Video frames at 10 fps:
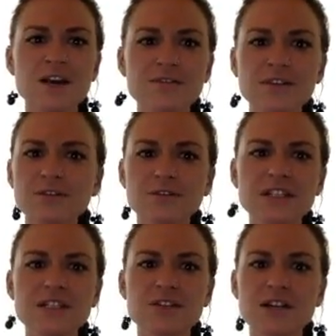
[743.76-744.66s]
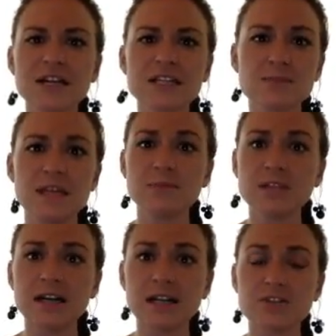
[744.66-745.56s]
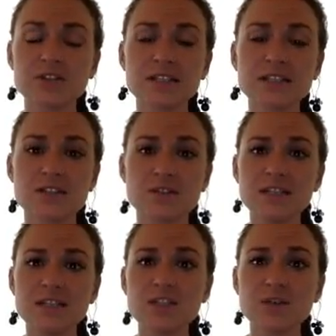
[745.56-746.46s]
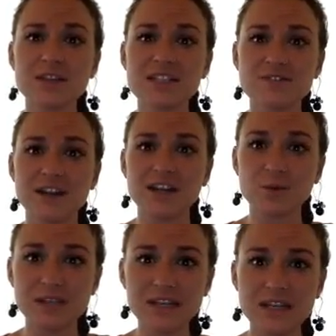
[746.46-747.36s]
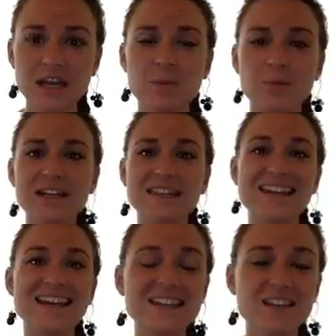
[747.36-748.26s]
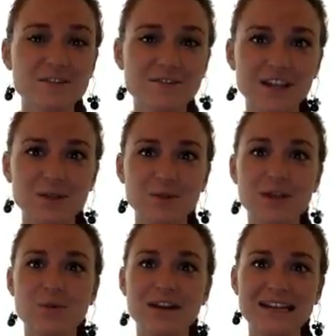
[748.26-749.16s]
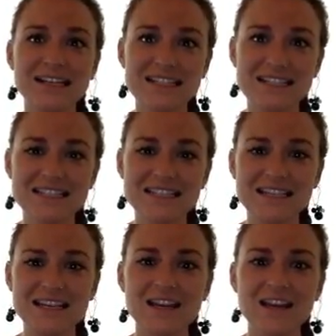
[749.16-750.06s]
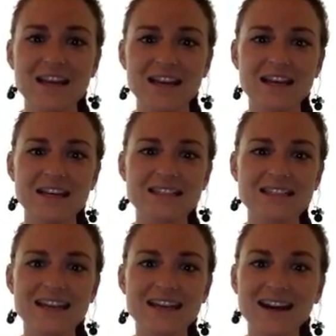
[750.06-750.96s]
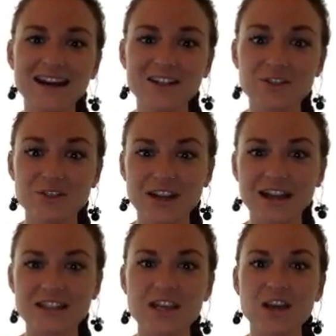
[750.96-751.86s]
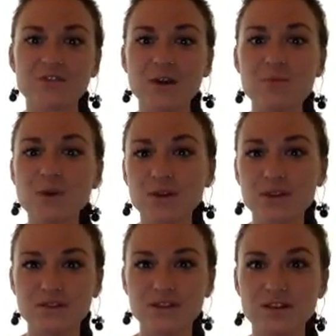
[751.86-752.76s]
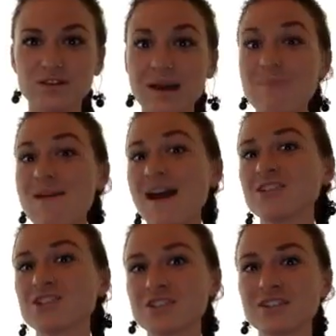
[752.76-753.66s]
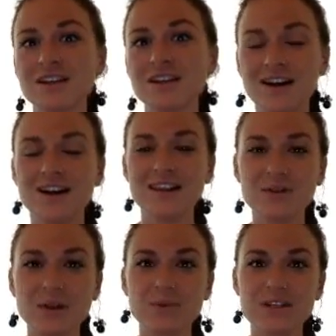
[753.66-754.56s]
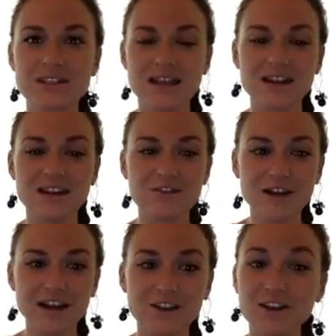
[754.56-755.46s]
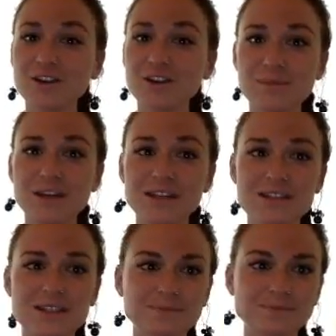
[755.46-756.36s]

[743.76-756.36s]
feel free to create as many blog entries as you need to in this final week, but at the end of the final week, what I need to see is a contract from both of you that match, uh, that represent a final agreement.